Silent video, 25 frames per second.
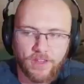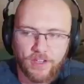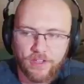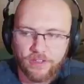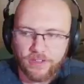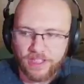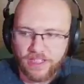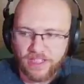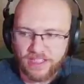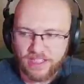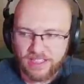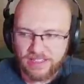
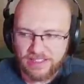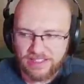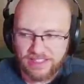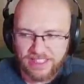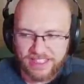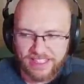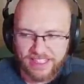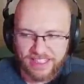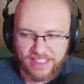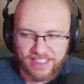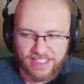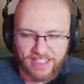Okay,
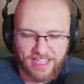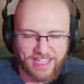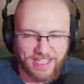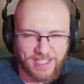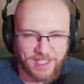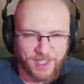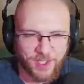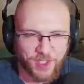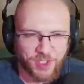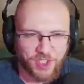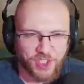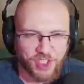Khalid
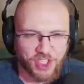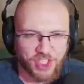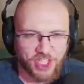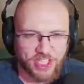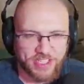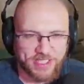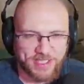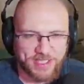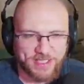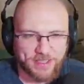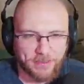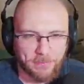has
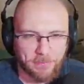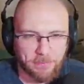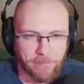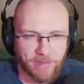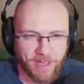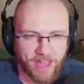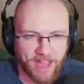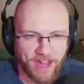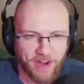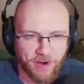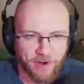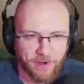just
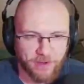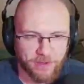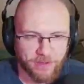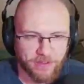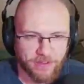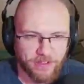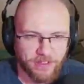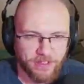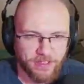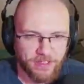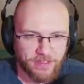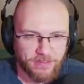about
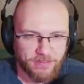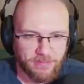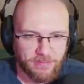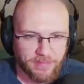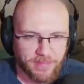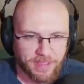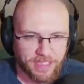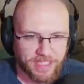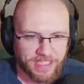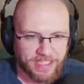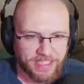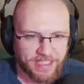
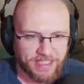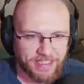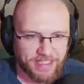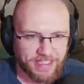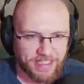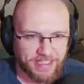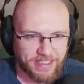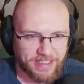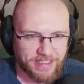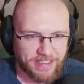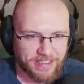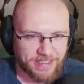made it
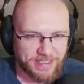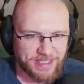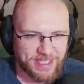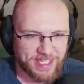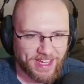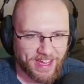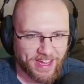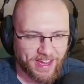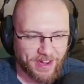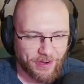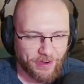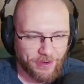into
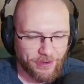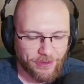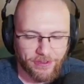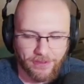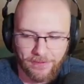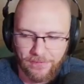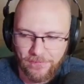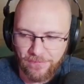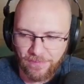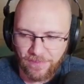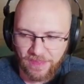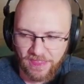
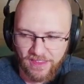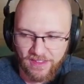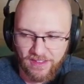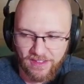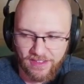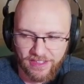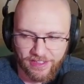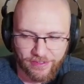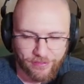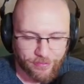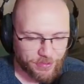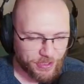town.
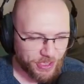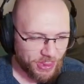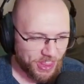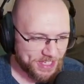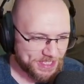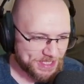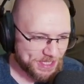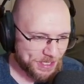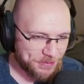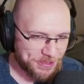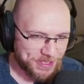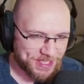Didn't
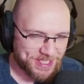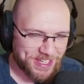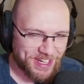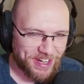realize I was